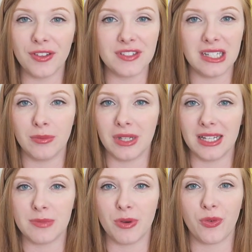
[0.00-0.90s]
15
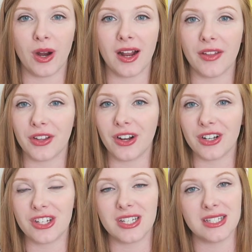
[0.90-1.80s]
minutes before I got the
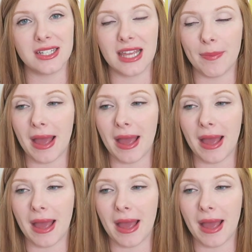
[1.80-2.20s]
courage to get